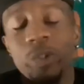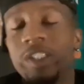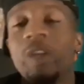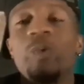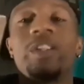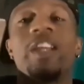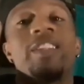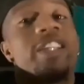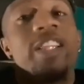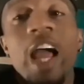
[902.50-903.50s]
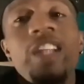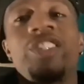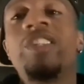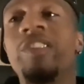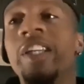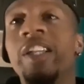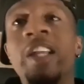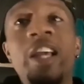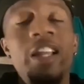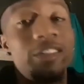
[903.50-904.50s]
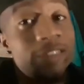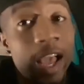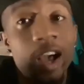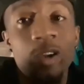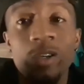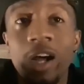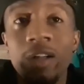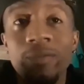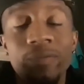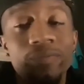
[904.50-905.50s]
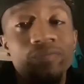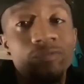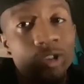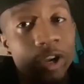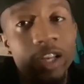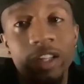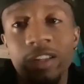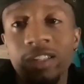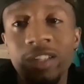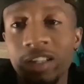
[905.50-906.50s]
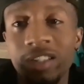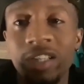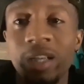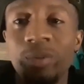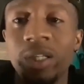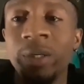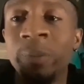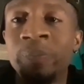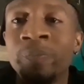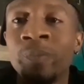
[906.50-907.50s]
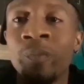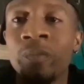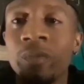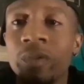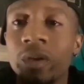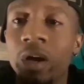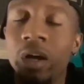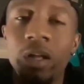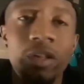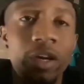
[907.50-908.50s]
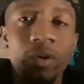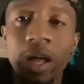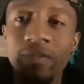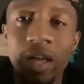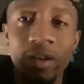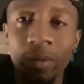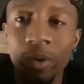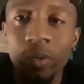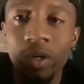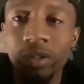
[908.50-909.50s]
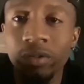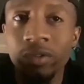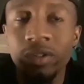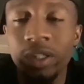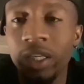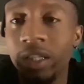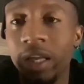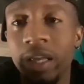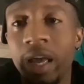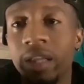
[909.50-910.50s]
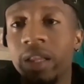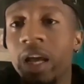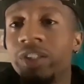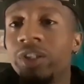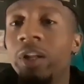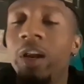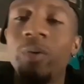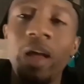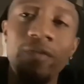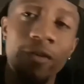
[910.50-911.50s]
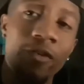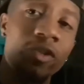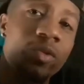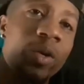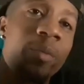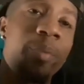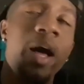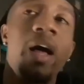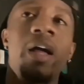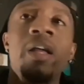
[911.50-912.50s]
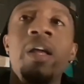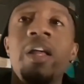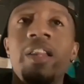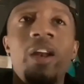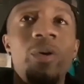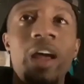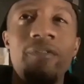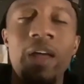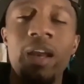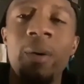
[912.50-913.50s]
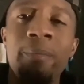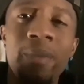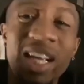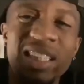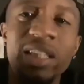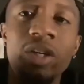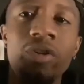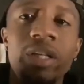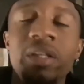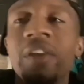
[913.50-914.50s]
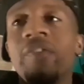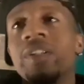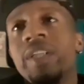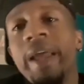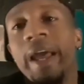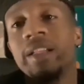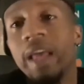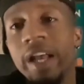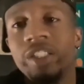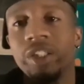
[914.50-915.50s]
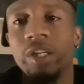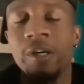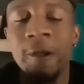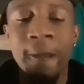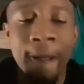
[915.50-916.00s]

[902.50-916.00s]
We seen what they did last year, and now, granted, it's not the same team. They don't have that number one seed they had last year. They don't have the first week bye. They don't have that amazing, great defense they had last year.